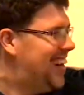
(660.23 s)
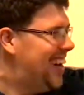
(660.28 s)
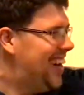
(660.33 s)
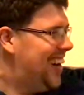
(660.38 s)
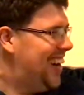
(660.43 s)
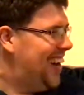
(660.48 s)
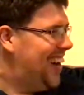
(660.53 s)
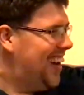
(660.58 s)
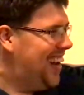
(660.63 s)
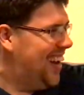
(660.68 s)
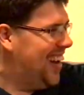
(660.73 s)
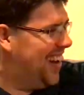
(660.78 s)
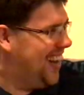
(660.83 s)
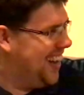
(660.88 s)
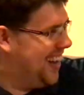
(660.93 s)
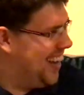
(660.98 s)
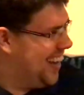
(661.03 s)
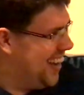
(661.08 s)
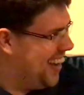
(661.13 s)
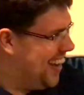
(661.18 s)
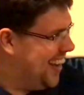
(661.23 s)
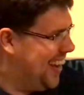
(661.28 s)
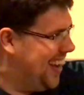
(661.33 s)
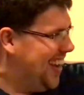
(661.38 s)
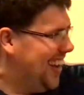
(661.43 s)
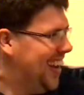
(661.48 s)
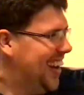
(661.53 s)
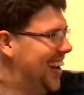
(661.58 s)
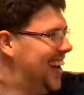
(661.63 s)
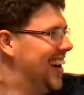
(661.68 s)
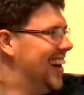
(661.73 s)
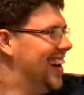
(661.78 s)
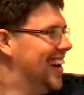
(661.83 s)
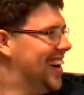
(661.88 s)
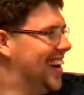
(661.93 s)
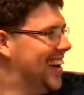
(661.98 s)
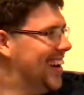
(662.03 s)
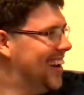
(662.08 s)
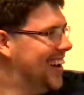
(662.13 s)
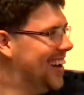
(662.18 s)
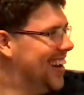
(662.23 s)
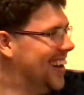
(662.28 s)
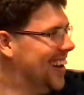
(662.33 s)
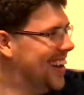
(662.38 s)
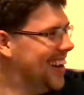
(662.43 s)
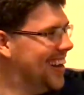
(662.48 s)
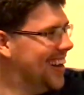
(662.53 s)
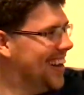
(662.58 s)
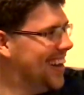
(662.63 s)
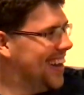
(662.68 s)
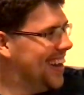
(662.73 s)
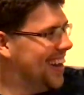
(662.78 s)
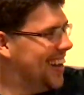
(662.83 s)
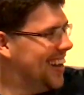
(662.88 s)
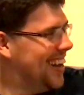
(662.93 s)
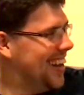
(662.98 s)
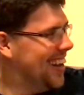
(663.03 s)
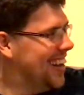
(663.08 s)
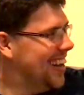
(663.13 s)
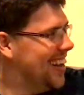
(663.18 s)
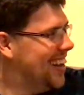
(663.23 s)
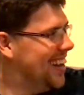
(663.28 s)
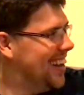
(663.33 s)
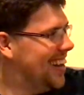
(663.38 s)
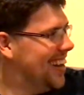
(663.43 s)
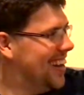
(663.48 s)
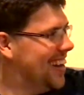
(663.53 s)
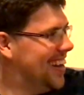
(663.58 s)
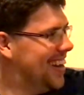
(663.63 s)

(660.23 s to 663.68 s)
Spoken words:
No words are spoken by the person on screen.